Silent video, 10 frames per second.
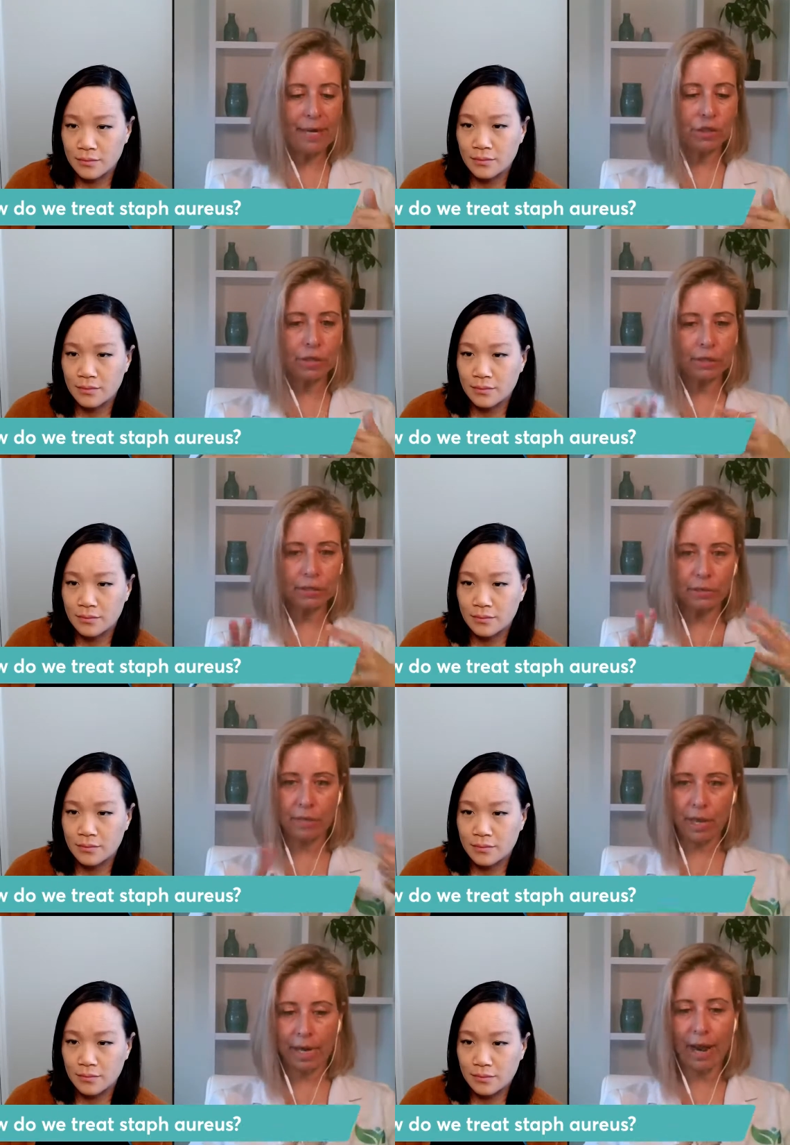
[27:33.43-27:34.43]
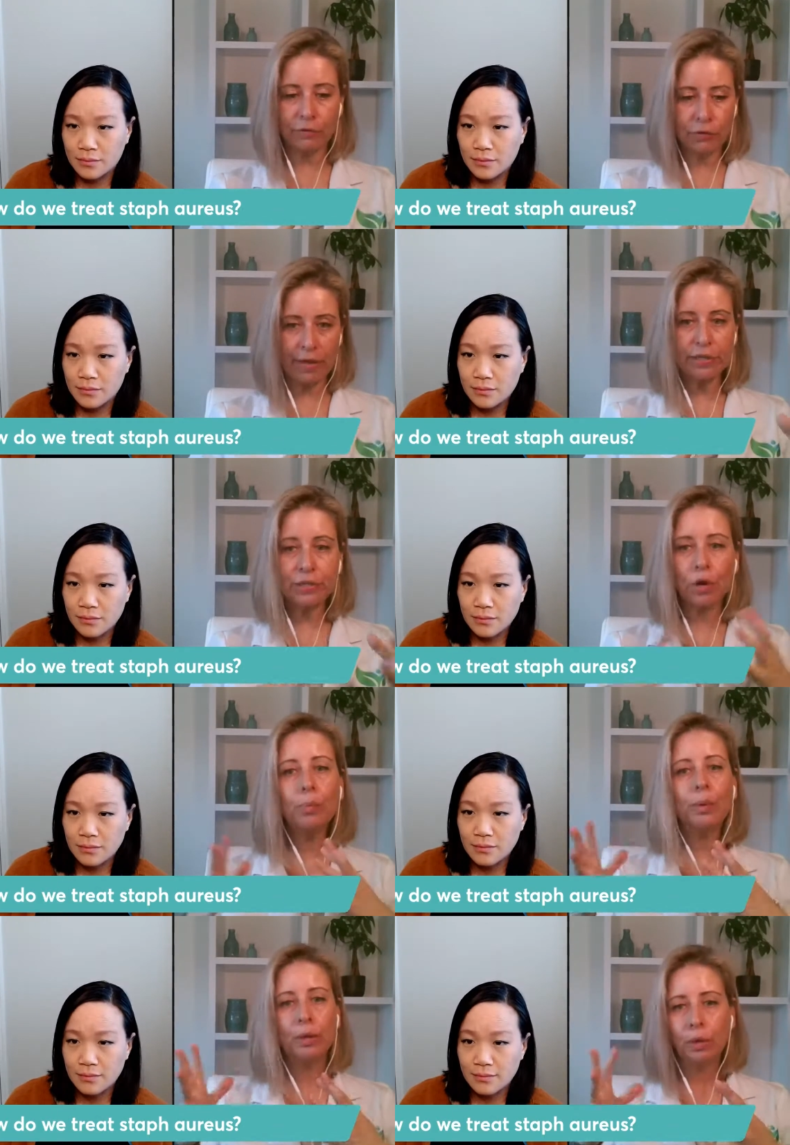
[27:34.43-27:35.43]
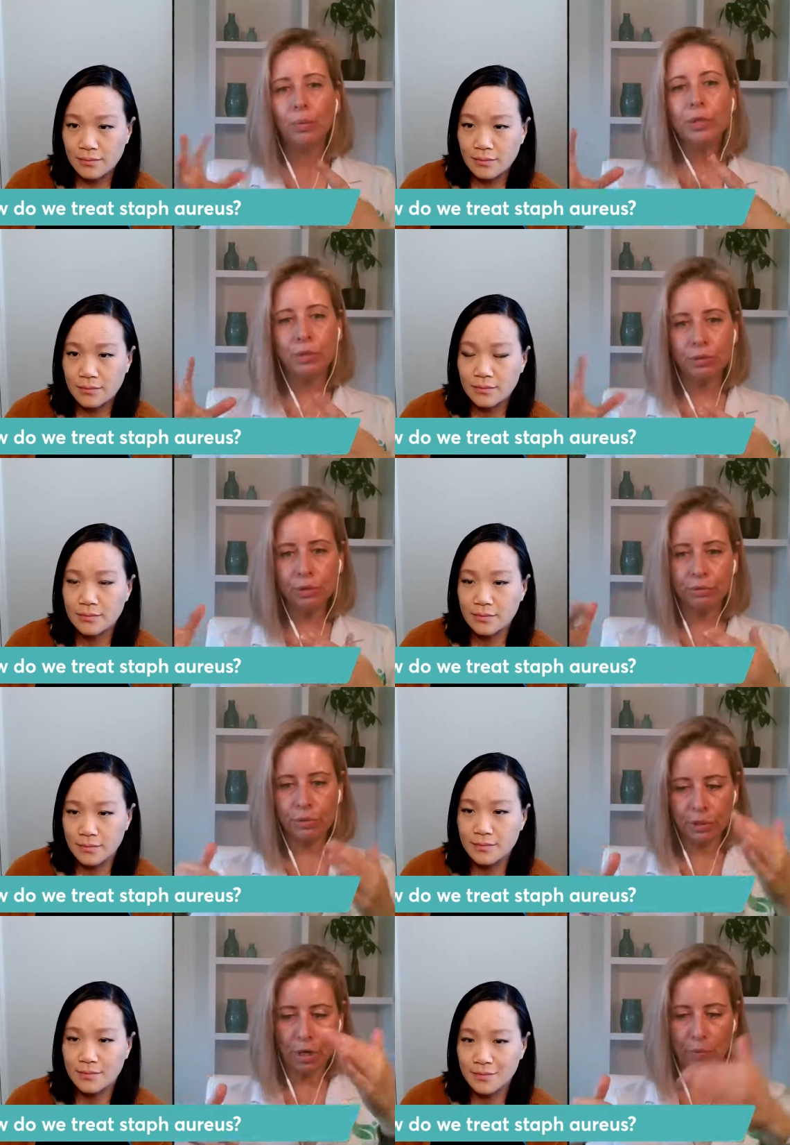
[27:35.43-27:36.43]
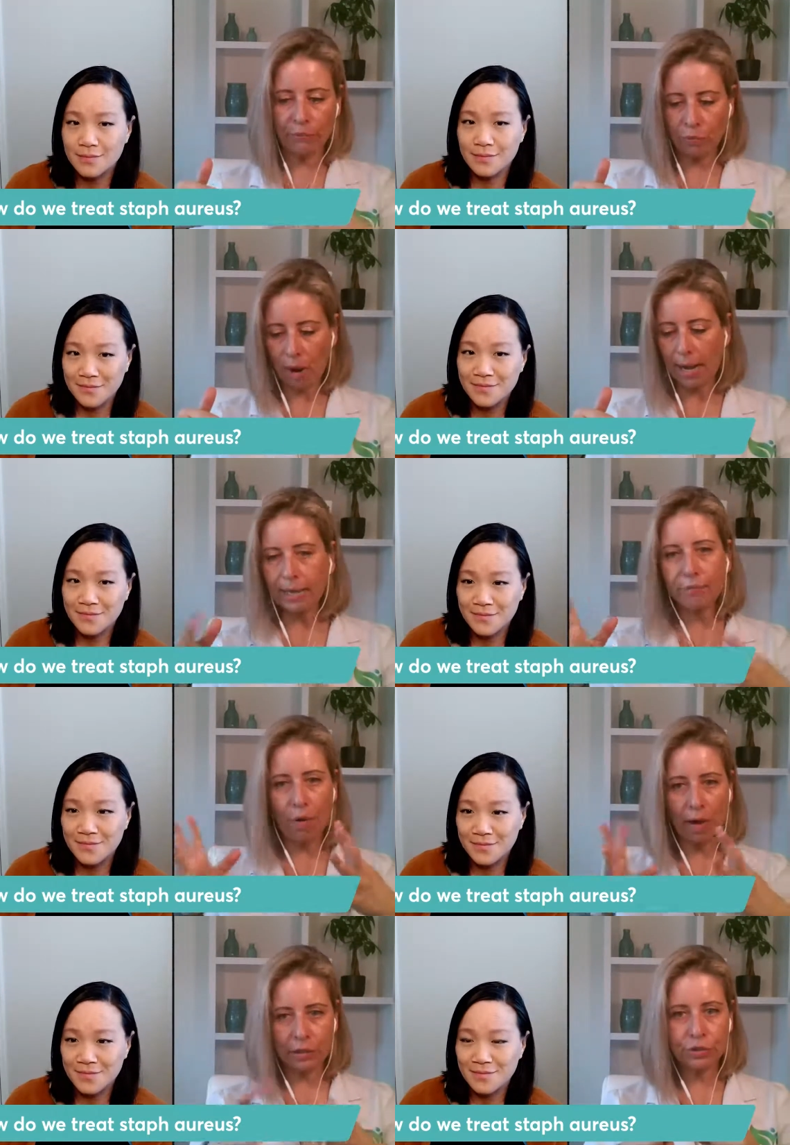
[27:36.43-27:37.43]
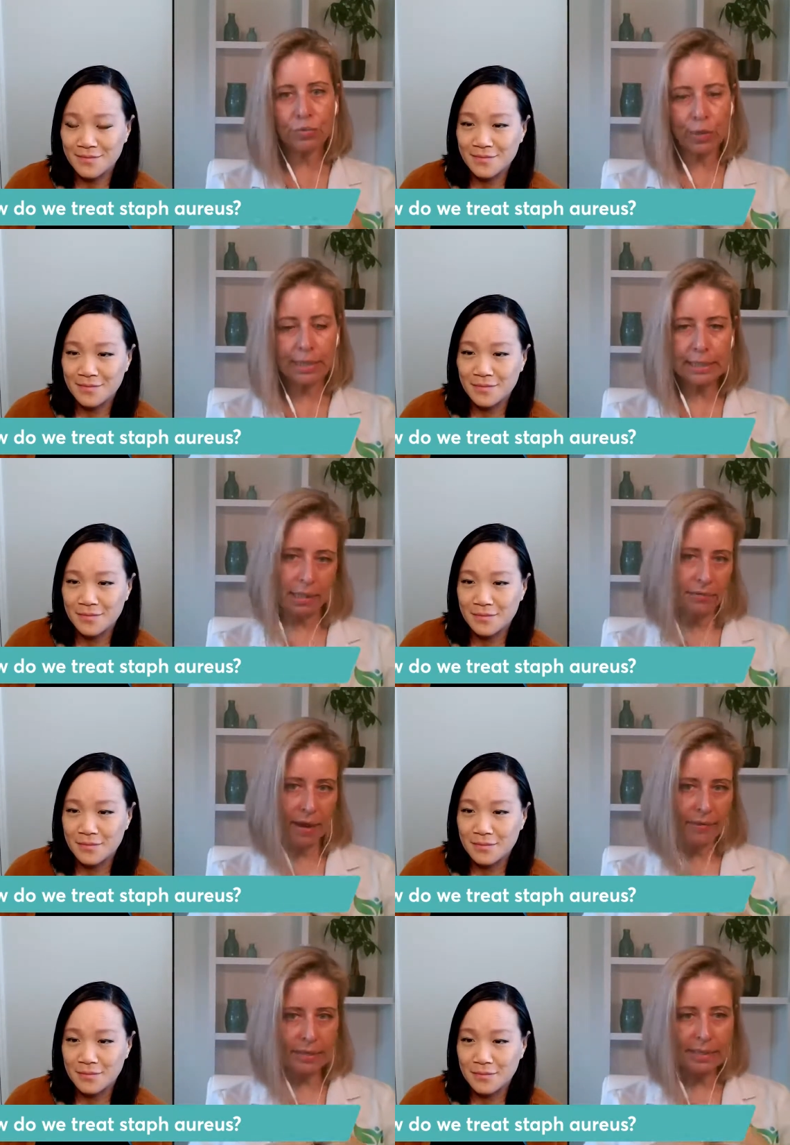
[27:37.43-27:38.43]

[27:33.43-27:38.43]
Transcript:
Speaker 1: patients, like after they soap, we do use, you know, a variety of products to reacidify the